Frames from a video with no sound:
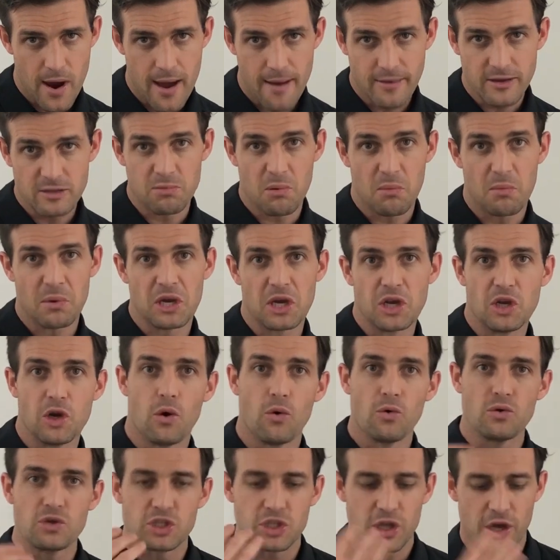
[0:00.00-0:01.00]
rails, but we can
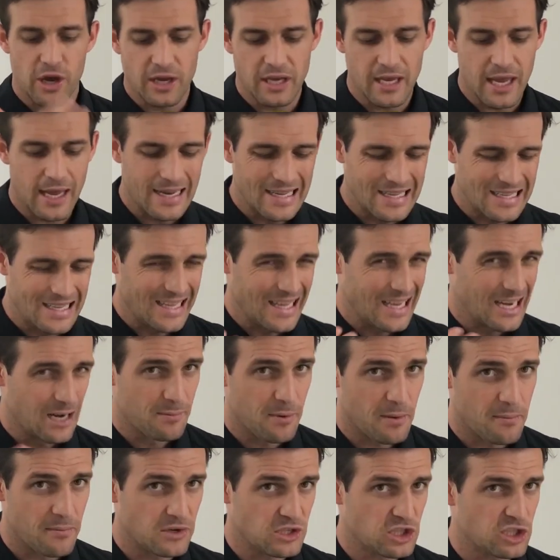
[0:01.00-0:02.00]
also get a little
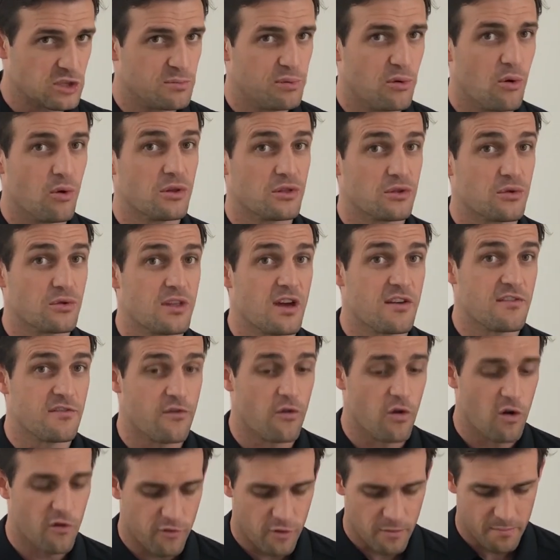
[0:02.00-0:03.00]
bit more support through that
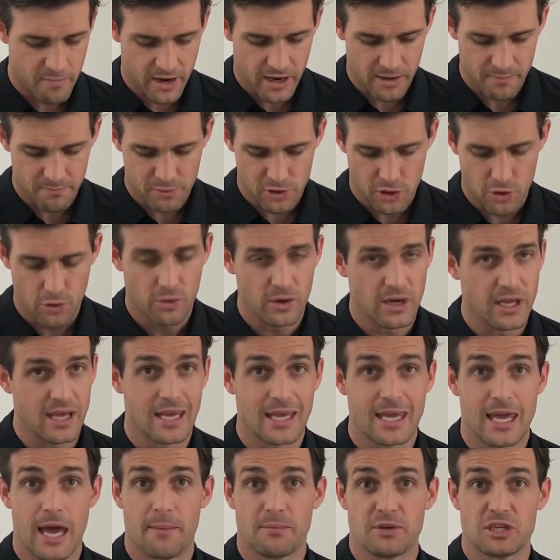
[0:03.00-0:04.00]
forefoot by purely
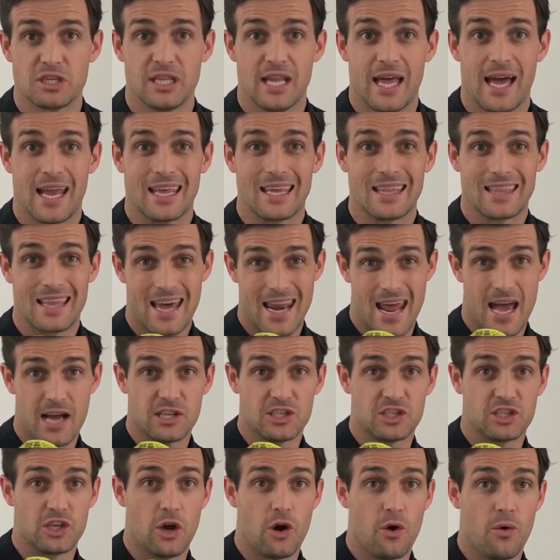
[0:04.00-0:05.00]
encapsulating that
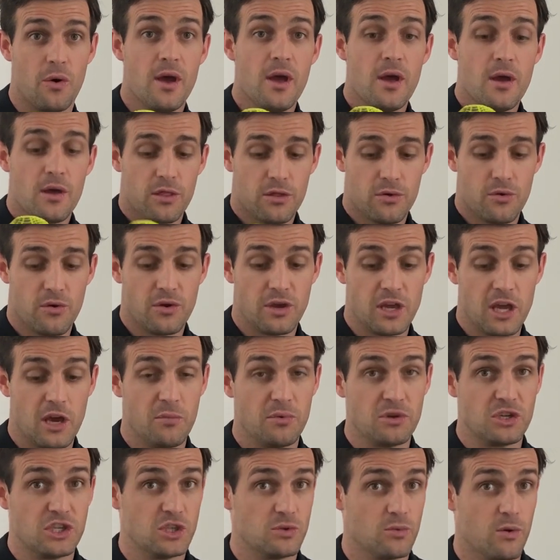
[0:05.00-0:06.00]
outsole through here,
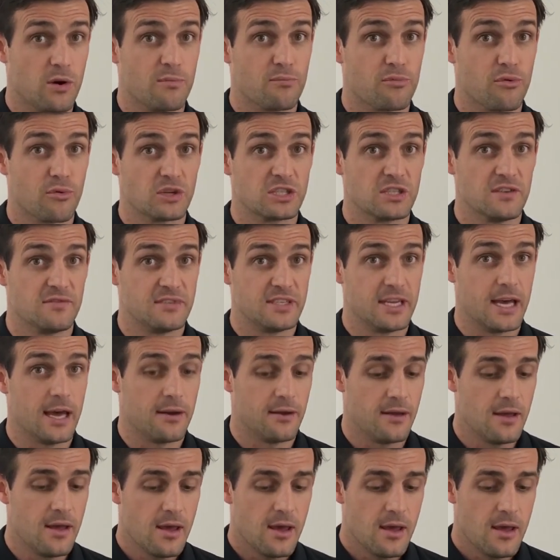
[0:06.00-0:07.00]
which is what Brooks have done
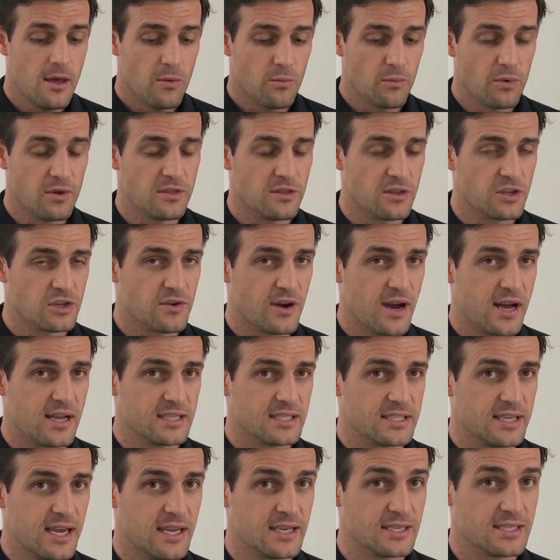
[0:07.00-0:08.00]
with the
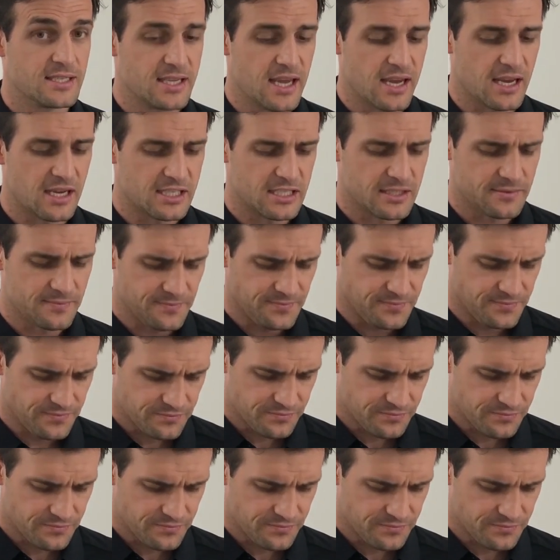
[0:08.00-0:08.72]
Transcend 6.